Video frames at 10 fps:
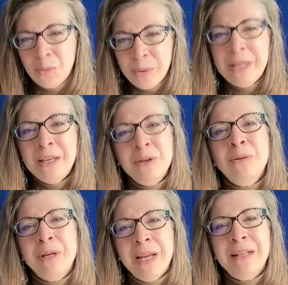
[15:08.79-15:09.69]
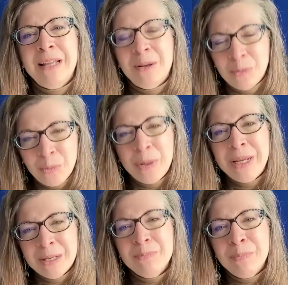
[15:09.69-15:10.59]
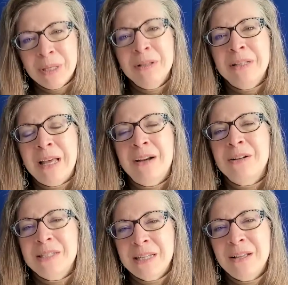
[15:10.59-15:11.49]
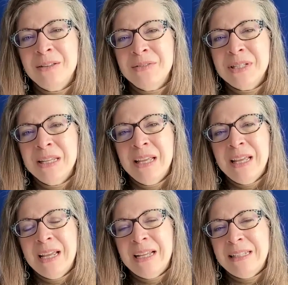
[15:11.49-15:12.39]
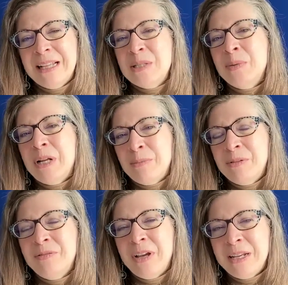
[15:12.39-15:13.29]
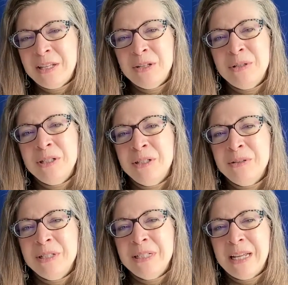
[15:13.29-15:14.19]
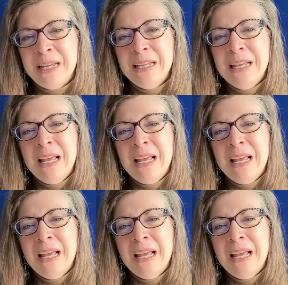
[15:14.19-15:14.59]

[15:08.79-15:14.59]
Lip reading: We can create that. We can build that ourselves. And that's what I'm inviting you to do today.